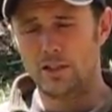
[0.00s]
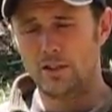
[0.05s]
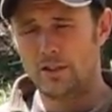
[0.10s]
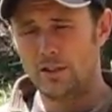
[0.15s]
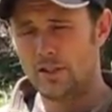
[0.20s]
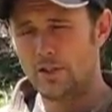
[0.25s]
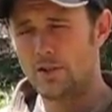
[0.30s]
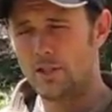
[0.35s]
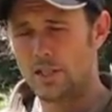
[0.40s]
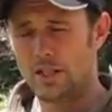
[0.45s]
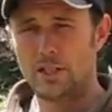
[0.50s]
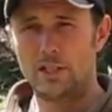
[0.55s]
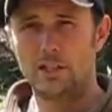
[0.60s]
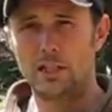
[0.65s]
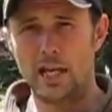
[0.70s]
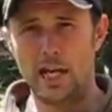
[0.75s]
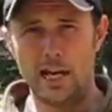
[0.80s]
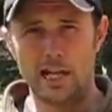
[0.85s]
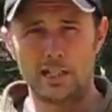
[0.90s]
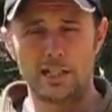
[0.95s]
Susitna
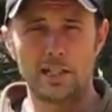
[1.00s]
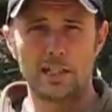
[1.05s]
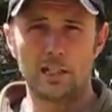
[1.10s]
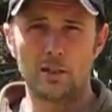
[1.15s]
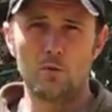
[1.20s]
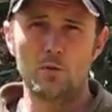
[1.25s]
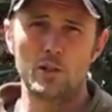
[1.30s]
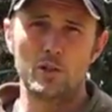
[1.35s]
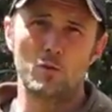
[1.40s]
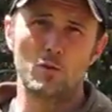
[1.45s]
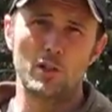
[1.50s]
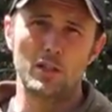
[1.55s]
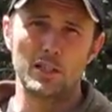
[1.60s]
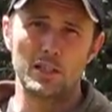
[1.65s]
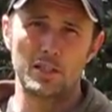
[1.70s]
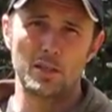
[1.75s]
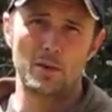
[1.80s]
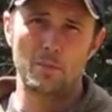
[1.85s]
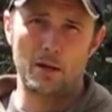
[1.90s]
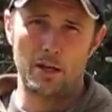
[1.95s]
Landing, which
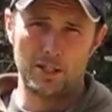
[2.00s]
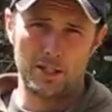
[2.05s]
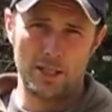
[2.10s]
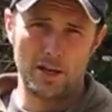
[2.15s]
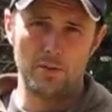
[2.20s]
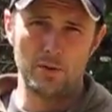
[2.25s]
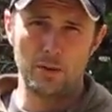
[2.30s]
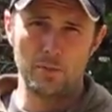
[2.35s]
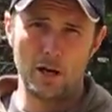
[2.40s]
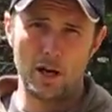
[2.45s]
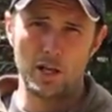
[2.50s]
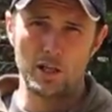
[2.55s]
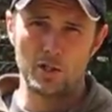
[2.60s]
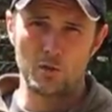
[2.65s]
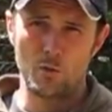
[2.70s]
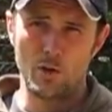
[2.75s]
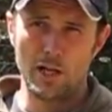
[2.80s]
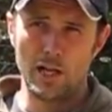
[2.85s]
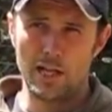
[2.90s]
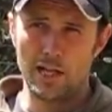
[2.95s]
was about 70 miles
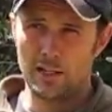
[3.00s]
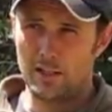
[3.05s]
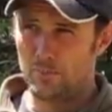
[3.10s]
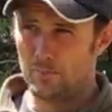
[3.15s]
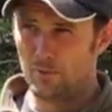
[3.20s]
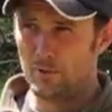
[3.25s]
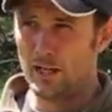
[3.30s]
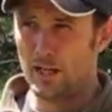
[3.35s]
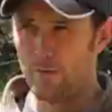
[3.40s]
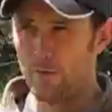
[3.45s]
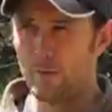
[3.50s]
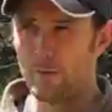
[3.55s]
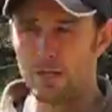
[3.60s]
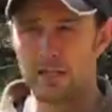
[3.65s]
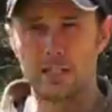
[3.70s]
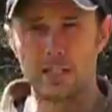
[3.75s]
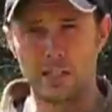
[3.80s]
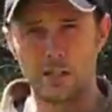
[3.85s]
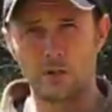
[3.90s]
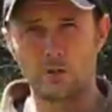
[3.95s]
away, and kind of a
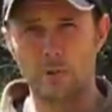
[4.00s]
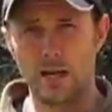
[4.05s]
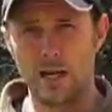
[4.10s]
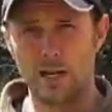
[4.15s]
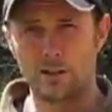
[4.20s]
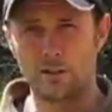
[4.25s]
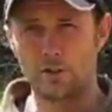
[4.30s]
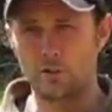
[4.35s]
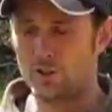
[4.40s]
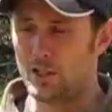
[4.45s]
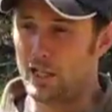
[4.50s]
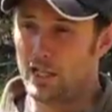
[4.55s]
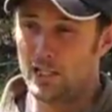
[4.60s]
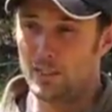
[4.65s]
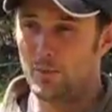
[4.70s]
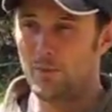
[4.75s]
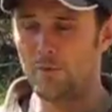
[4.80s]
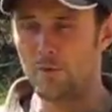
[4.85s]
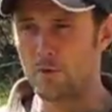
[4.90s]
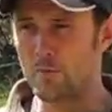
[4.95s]
big deal back in those days.
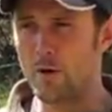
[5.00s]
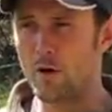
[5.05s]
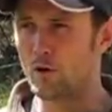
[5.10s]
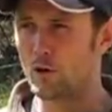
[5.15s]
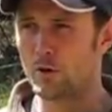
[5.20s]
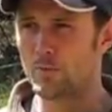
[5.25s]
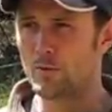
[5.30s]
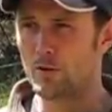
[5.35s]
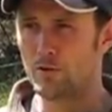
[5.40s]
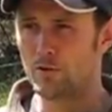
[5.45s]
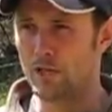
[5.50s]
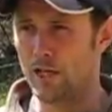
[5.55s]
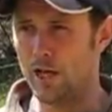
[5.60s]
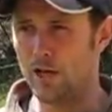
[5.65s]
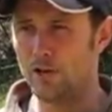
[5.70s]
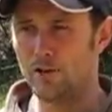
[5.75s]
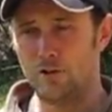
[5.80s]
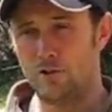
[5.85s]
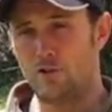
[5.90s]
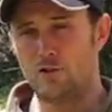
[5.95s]
I mean, if your motor broke
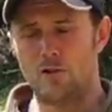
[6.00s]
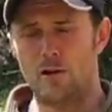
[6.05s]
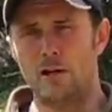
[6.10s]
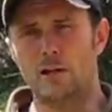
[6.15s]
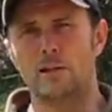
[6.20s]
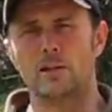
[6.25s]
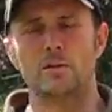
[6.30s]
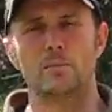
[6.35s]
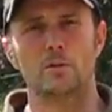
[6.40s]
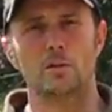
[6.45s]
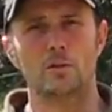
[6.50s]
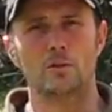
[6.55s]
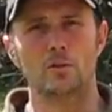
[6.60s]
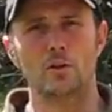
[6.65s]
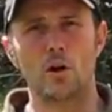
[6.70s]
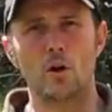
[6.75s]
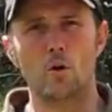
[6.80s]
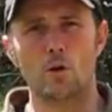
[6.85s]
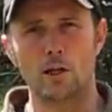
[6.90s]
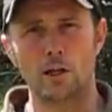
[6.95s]
down, you're stranded in the middle of
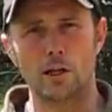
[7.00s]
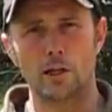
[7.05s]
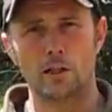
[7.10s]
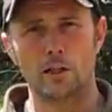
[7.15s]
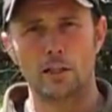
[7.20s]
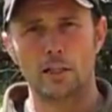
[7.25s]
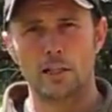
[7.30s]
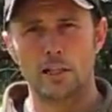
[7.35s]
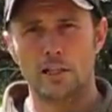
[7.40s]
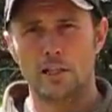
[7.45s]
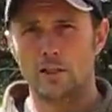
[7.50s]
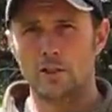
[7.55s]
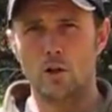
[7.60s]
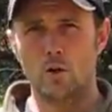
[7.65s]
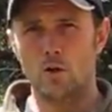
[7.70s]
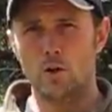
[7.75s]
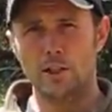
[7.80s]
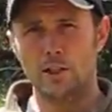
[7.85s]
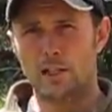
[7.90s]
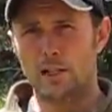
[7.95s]
nowhere, no
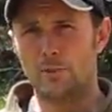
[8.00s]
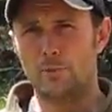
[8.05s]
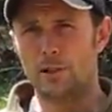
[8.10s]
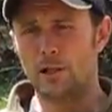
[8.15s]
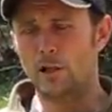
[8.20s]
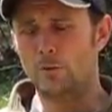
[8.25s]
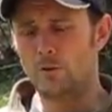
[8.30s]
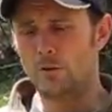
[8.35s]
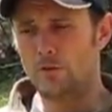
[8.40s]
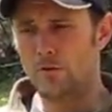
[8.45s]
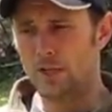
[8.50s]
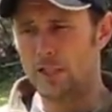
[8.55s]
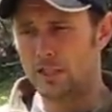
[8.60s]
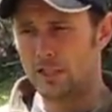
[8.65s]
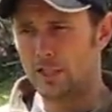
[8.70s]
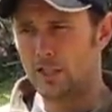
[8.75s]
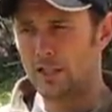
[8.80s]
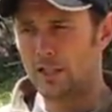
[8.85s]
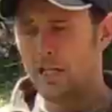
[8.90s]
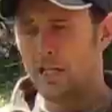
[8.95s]
one to come and help you fix
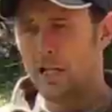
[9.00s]
it.